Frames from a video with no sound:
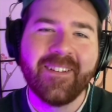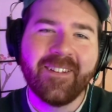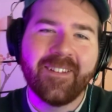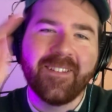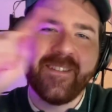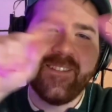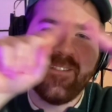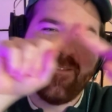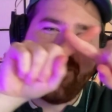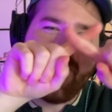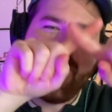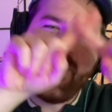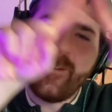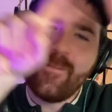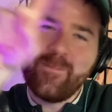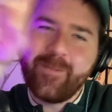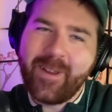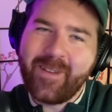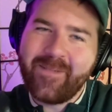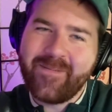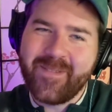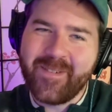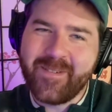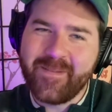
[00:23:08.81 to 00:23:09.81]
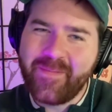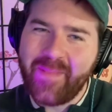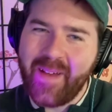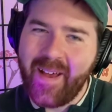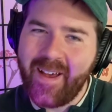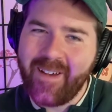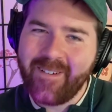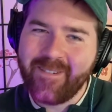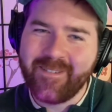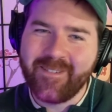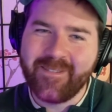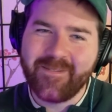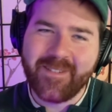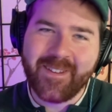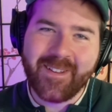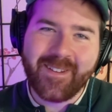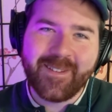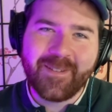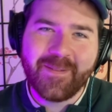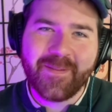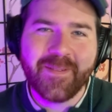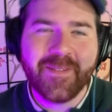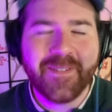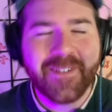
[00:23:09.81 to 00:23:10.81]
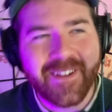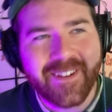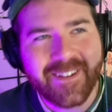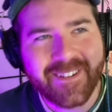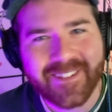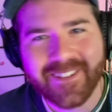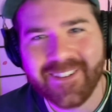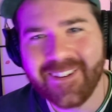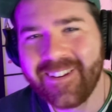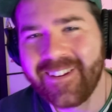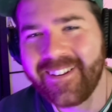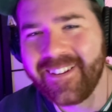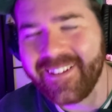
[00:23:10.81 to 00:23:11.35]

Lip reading: The Reading Rainbow, power of inspiration.